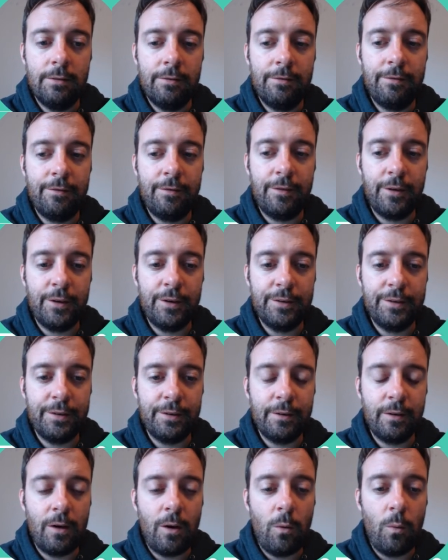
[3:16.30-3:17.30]

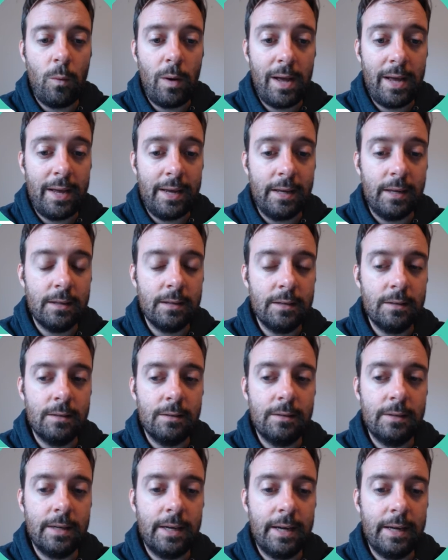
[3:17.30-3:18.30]
Further away.
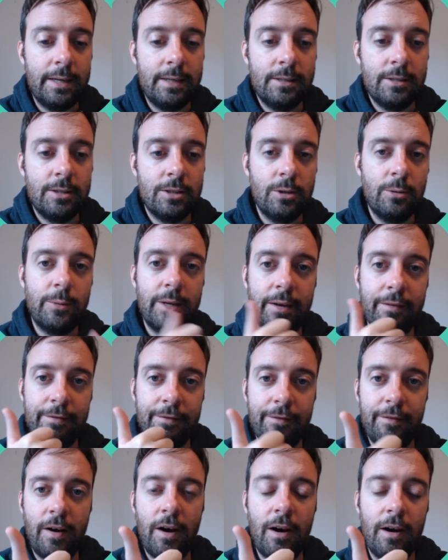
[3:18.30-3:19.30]
Okay, so we have
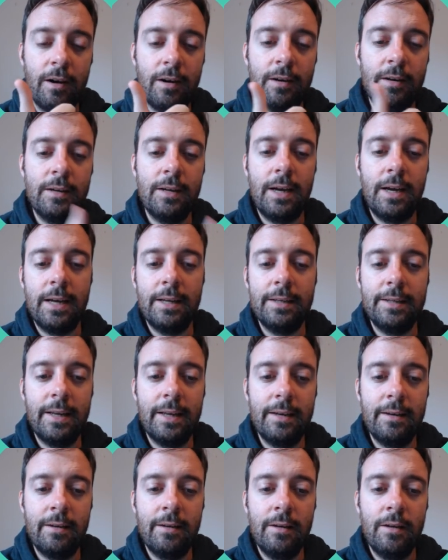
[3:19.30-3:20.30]
far and
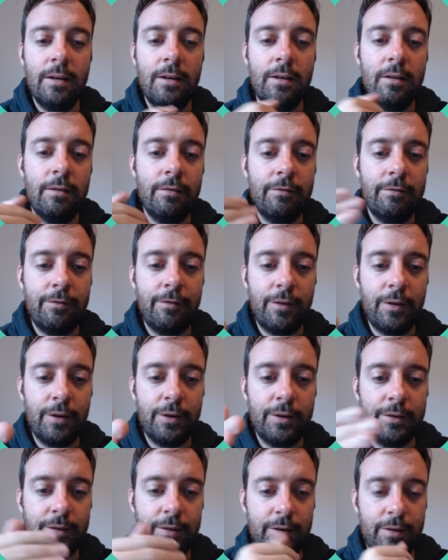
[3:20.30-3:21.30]
then
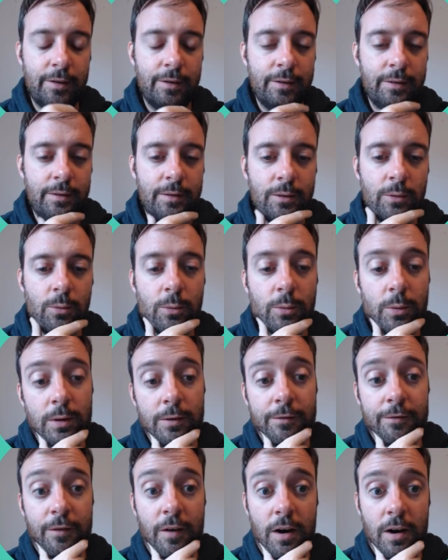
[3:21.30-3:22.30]
further
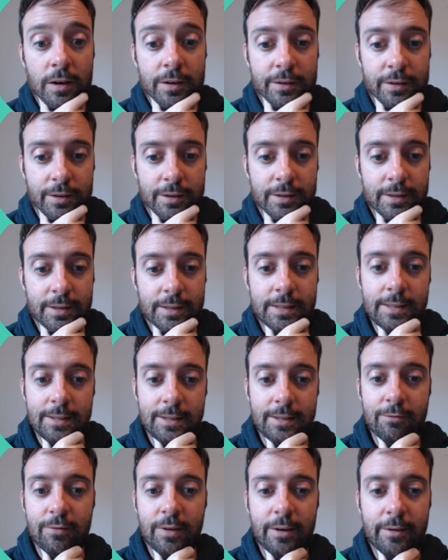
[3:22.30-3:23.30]
or farther is
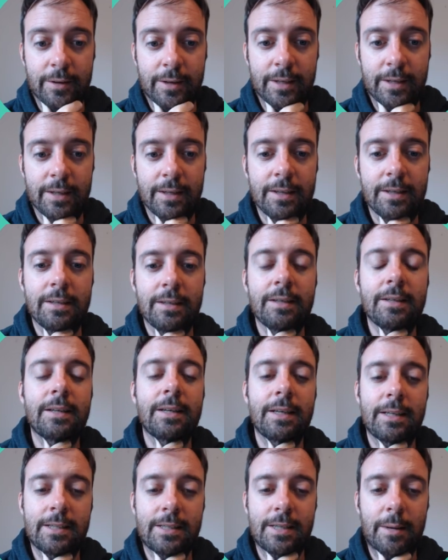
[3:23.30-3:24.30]
a very
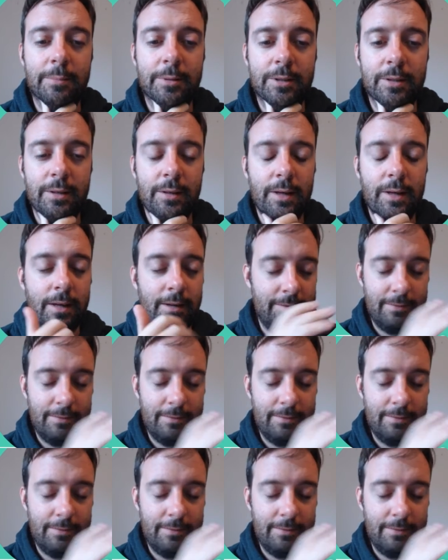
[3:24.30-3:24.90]
exception,